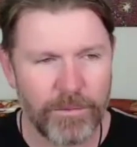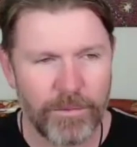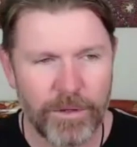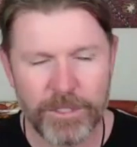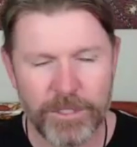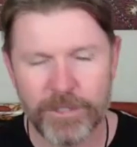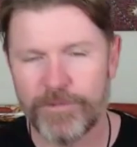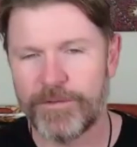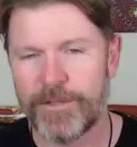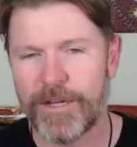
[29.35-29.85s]

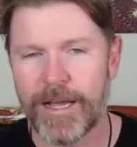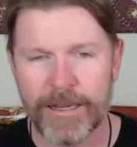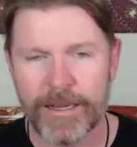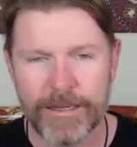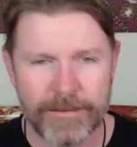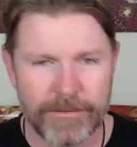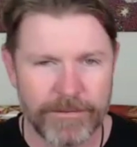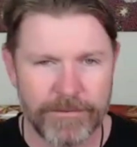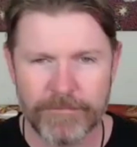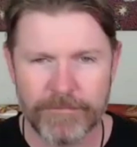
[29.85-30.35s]
what you've
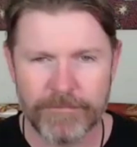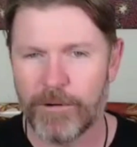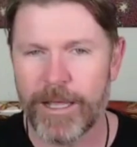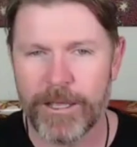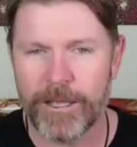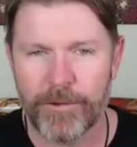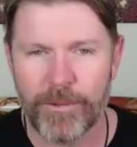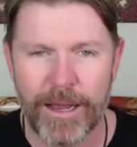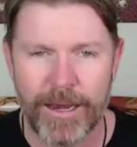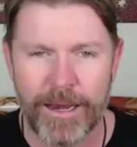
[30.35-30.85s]
done, where
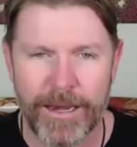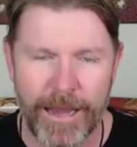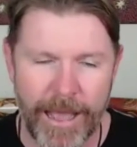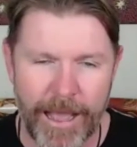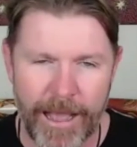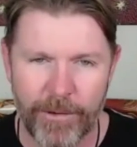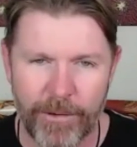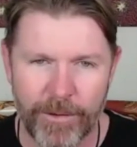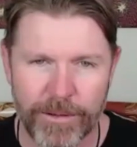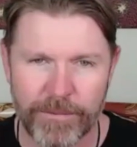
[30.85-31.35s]
you are
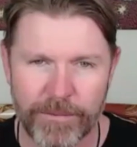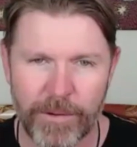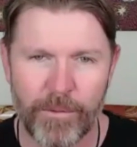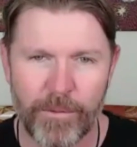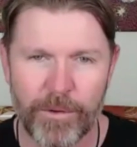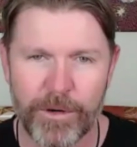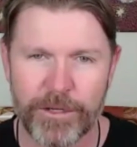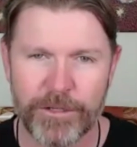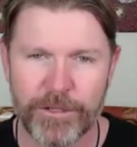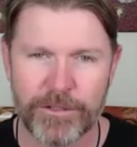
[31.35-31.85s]
now,
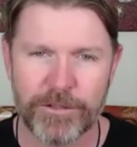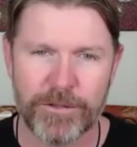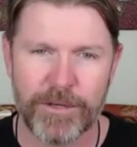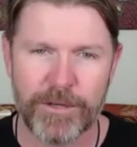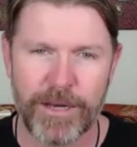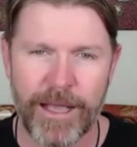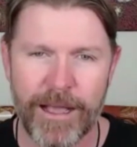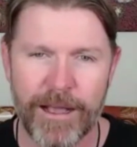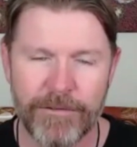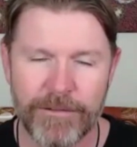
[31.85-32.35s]
and what do you do
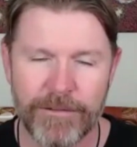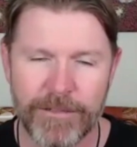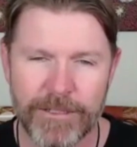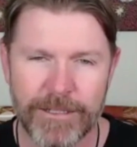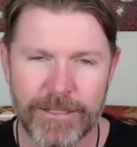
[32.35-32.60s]
now?